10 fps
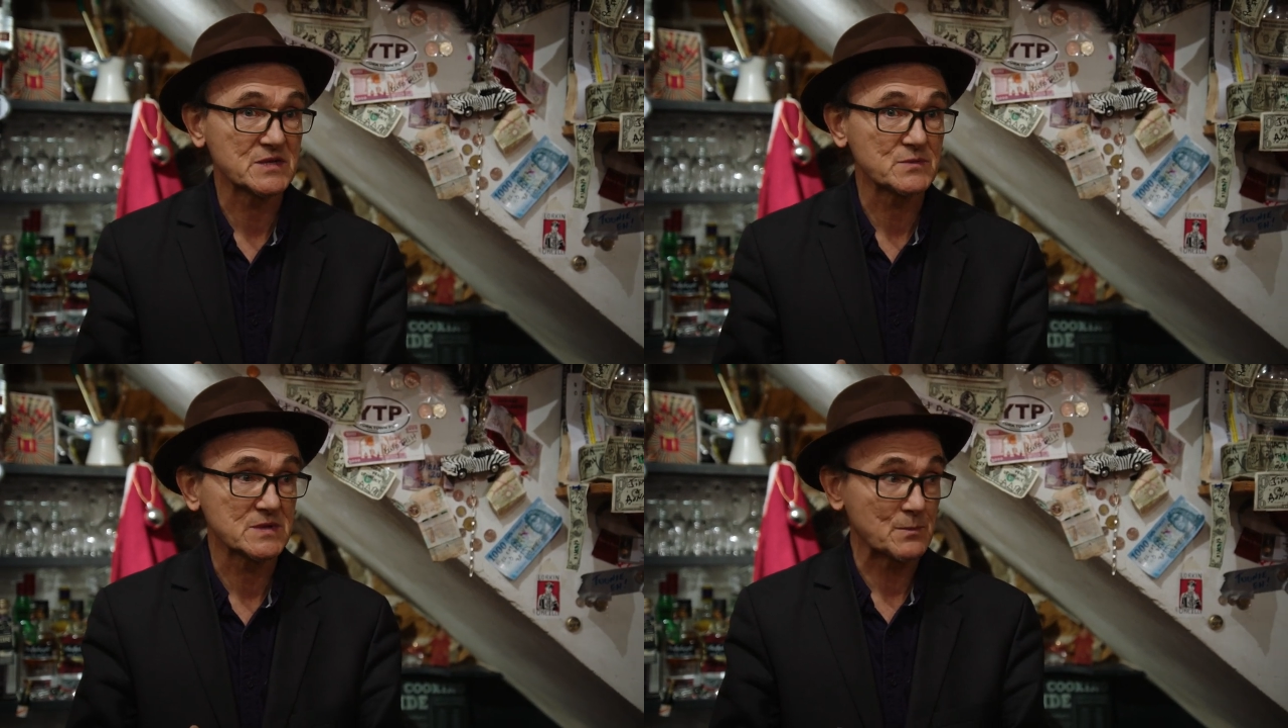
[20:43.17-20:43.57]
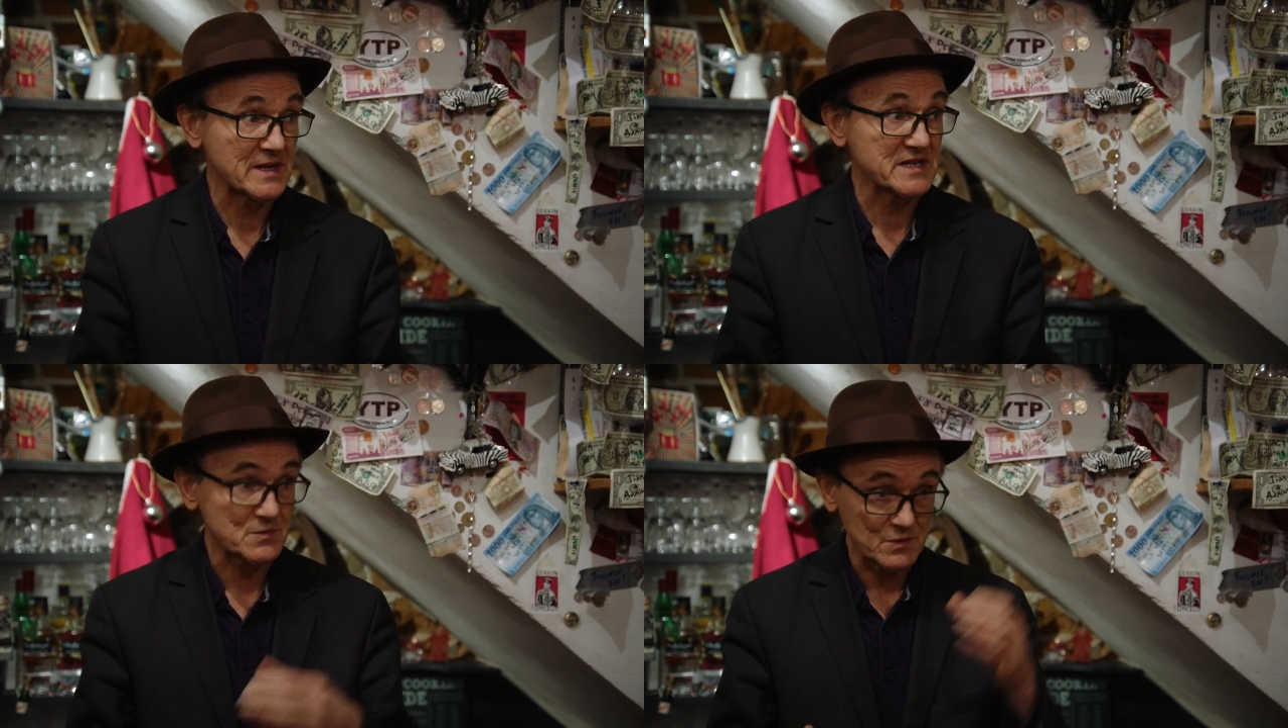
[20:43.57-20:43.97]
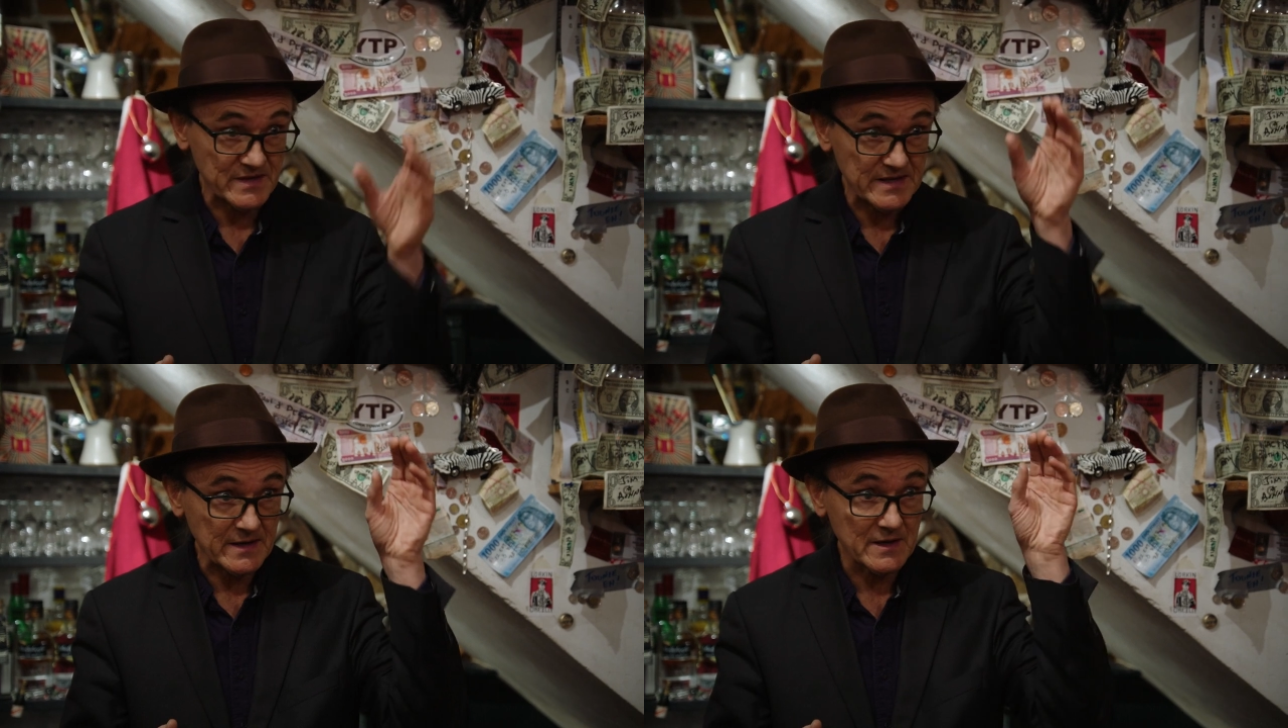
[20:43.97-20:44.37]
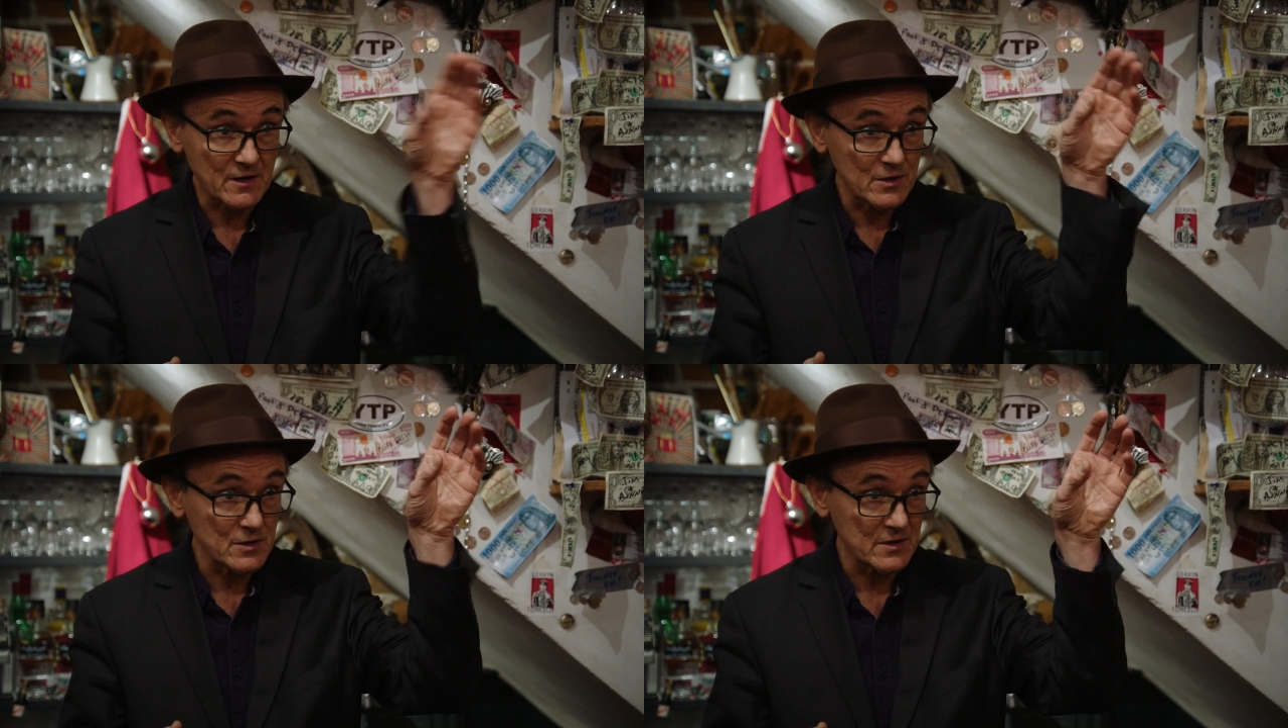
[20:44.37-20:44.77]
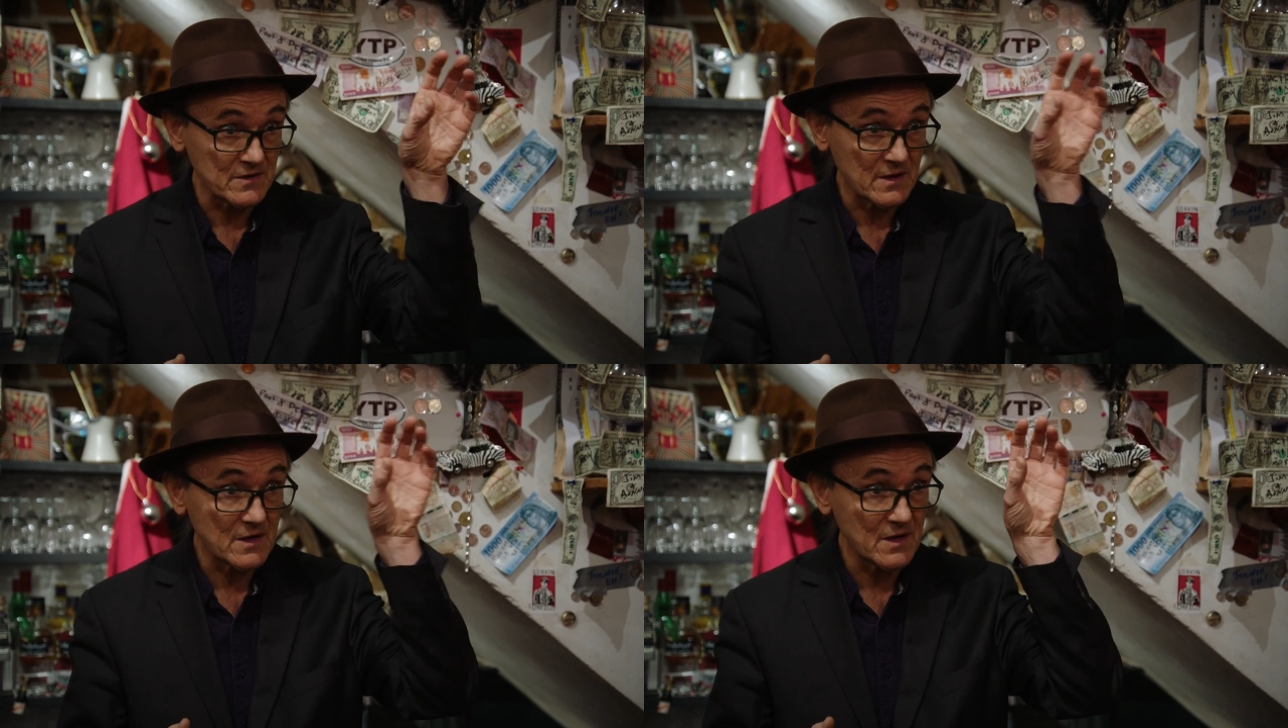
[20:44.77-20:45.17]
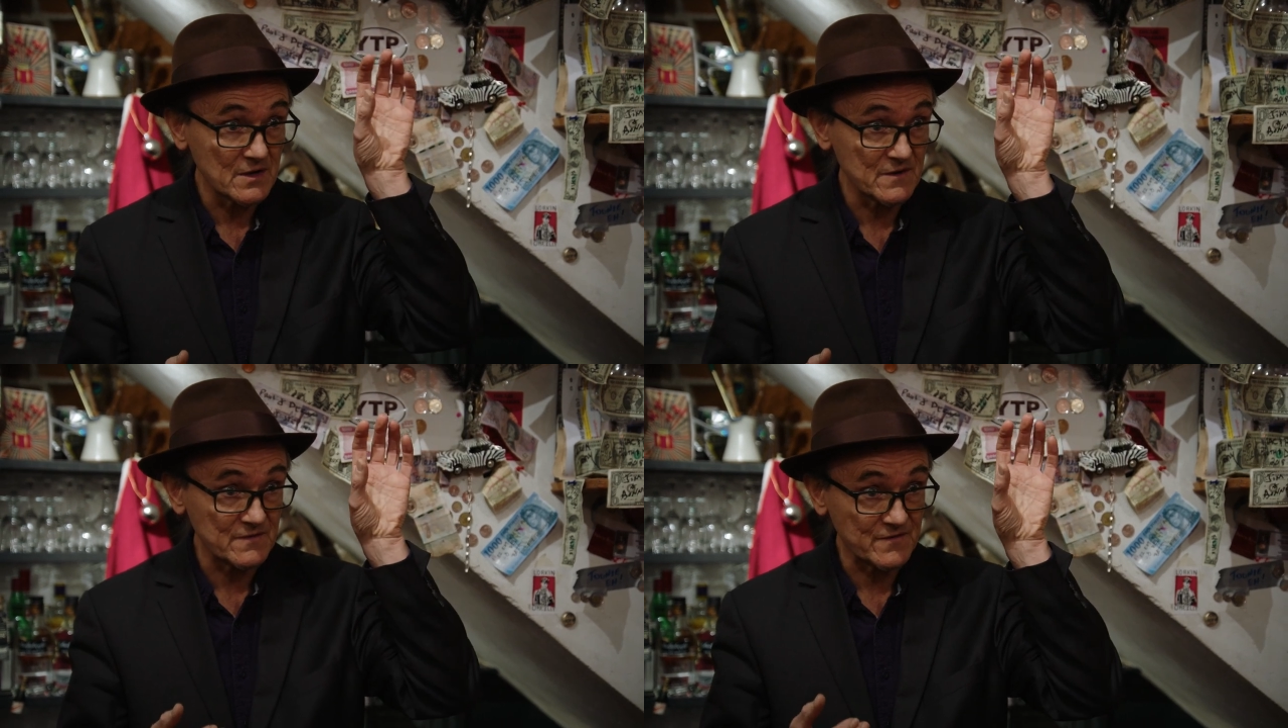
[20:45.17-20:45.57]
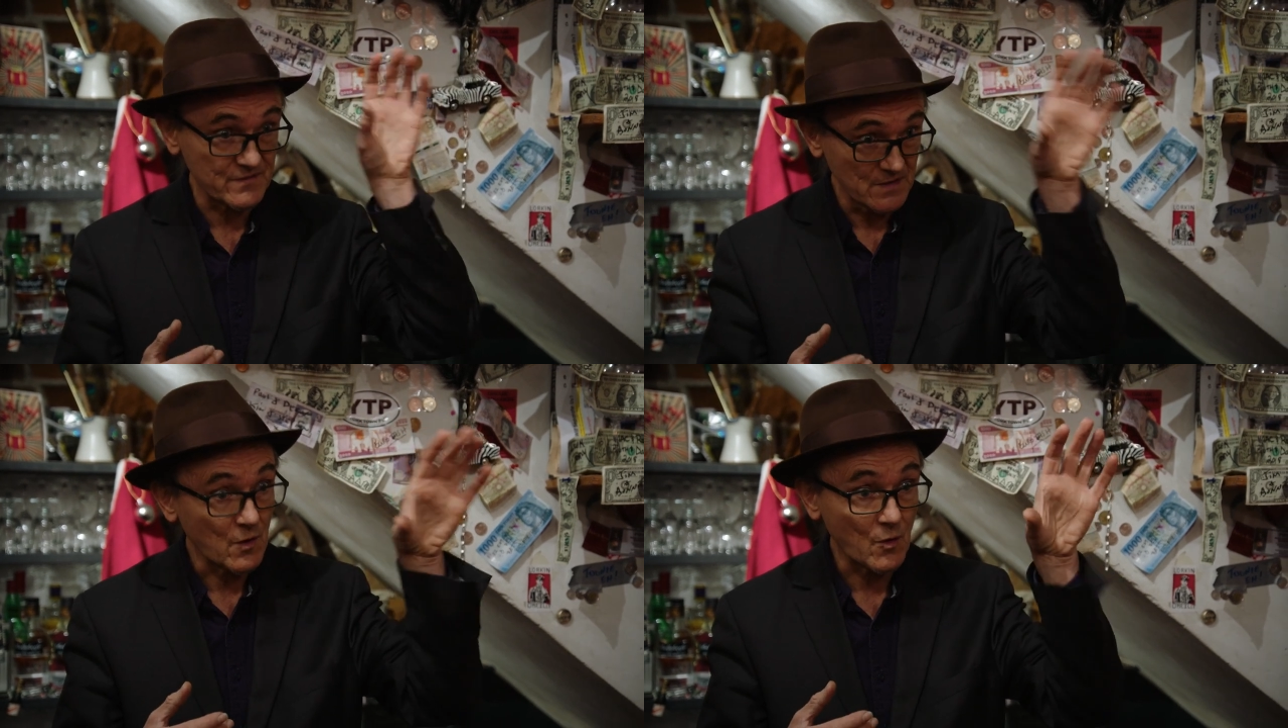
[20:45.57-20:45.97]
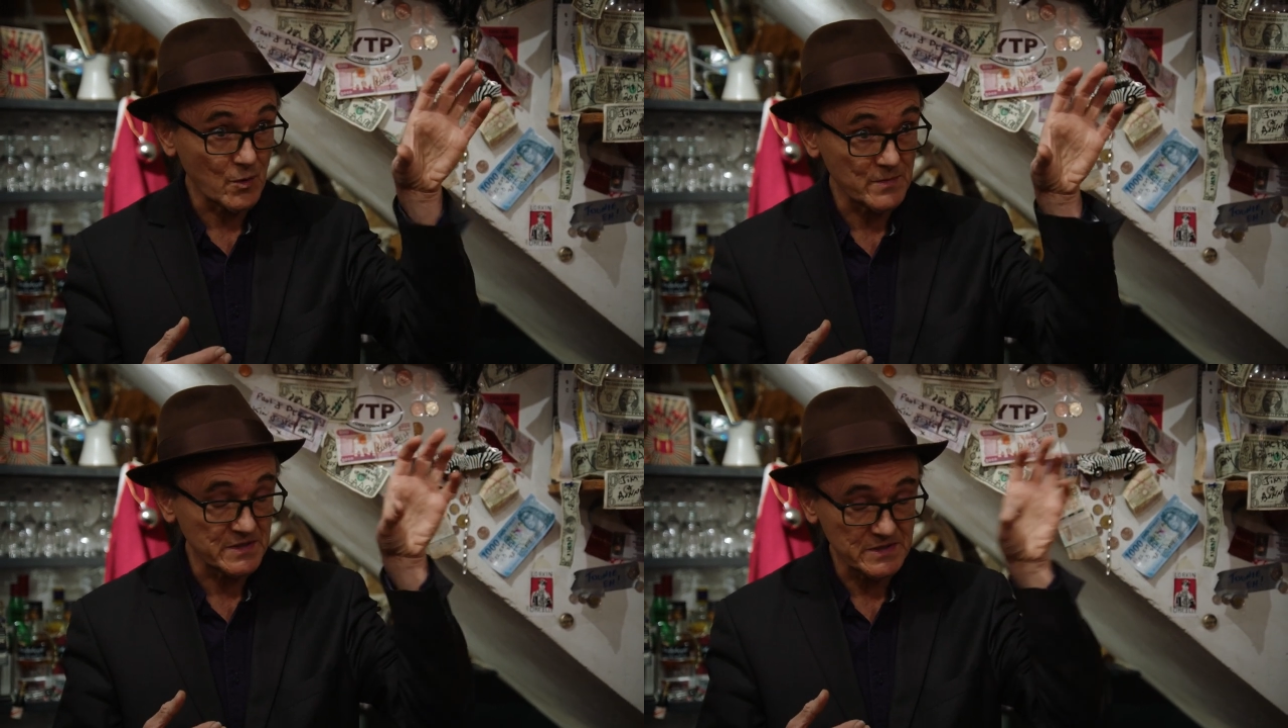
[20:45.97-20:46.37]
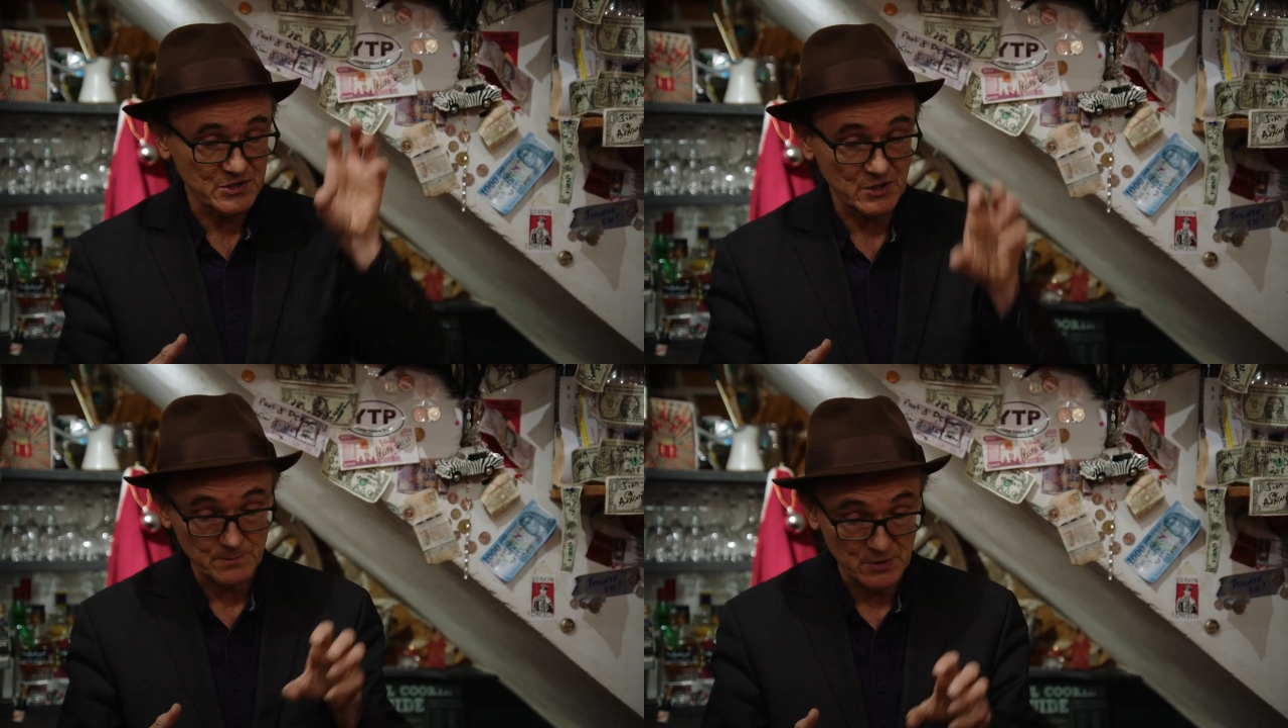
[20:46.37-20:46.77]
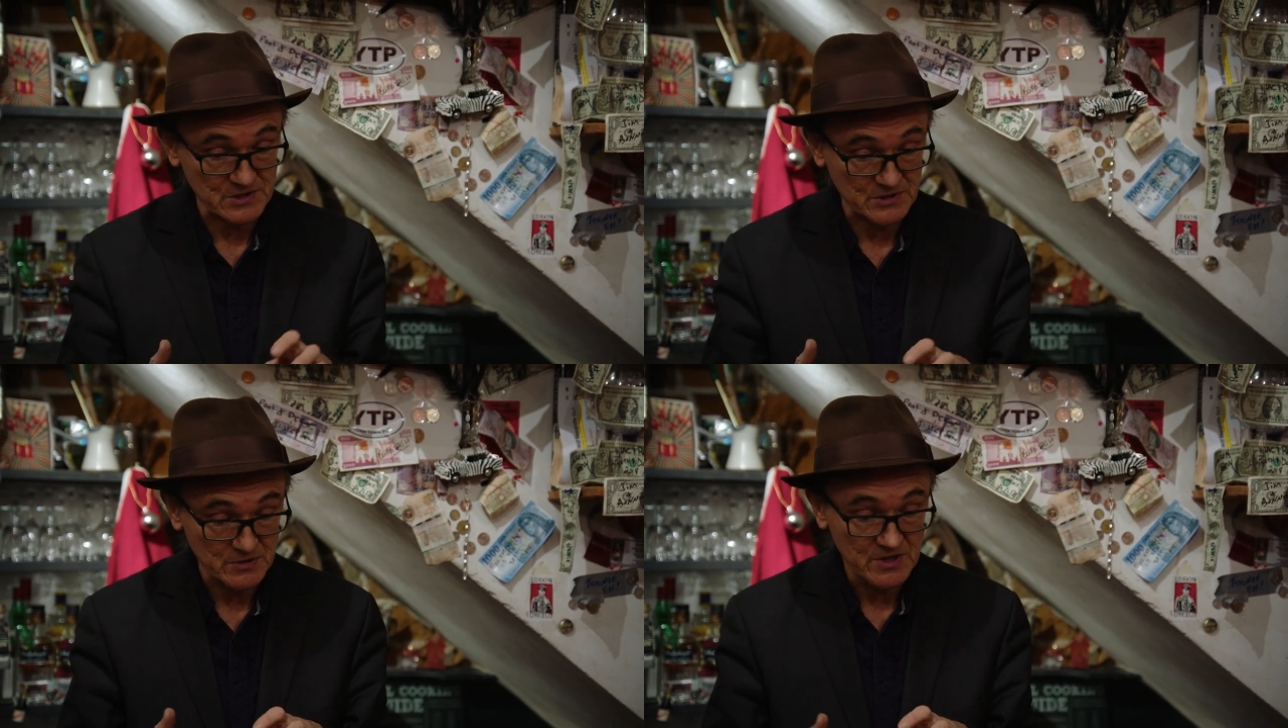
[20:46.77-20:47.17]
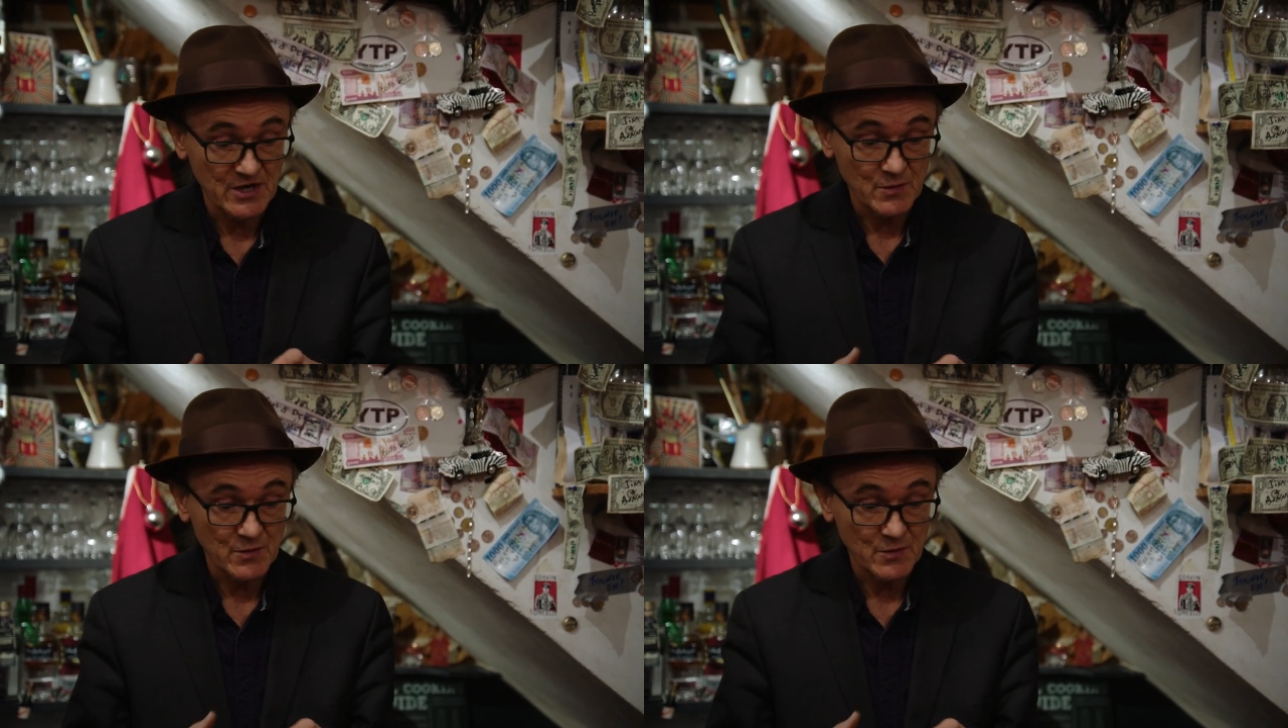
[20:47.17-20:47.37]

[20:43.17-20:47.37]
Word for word: it was a place where the Earl of Ormond, John Butler,